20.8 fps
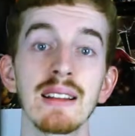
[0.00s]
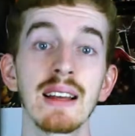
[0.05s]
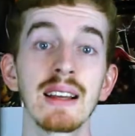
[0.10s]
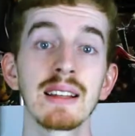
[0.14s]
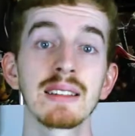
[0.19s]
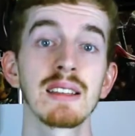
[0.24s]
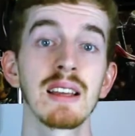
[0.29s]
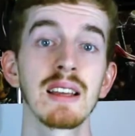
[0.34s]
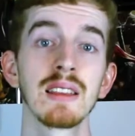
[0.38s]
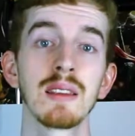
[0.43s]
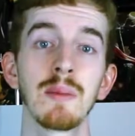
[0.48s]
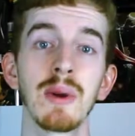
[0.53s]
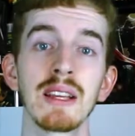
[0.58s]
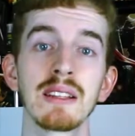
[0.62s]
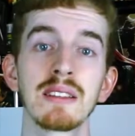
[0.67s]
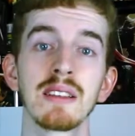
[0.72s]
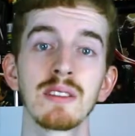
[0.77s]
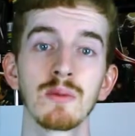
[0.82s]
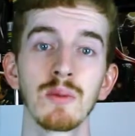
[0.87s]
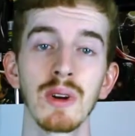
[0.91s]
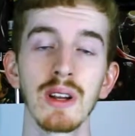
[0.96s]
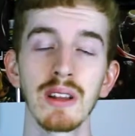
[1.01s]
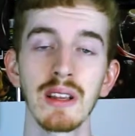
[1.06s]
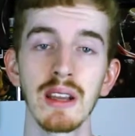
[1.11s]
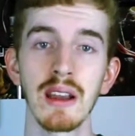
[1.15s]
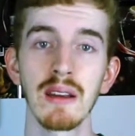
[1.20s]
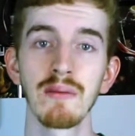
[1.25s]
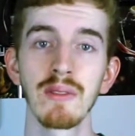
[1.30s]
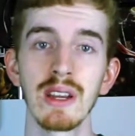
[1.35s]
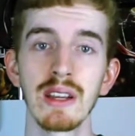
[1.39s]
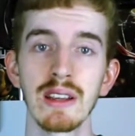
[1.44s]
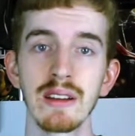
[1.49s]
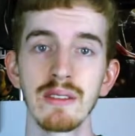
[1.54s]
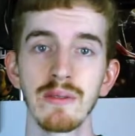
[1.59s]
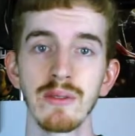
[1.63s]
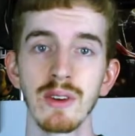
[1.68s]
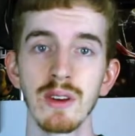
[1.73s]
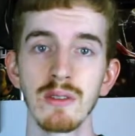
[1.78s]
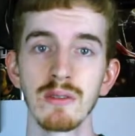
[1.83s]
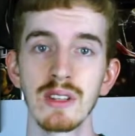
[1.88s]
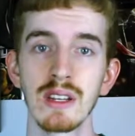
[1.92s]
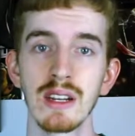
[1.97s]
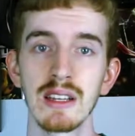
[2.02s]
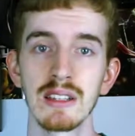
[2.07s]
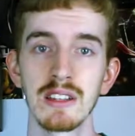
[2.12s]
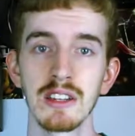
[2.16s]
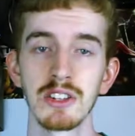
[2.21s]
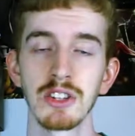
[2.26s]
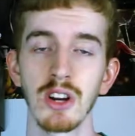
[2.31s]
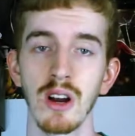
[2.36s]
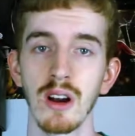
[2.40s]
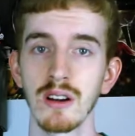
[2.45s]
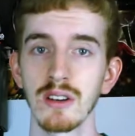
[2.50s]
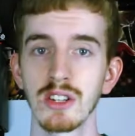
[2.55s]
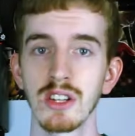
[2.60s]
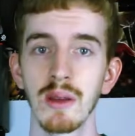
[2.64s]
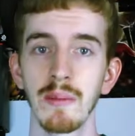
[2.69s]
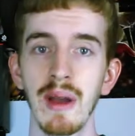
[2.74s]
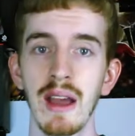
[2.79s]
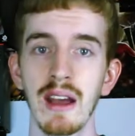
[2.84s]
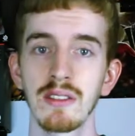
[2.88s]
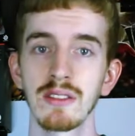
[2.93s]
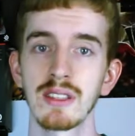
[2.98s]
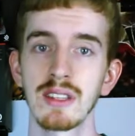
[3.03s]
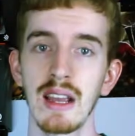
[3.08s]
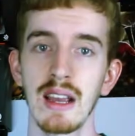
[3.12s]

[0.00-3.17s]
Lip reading: Like I said, the base is really convenient for using it to charge the mouse,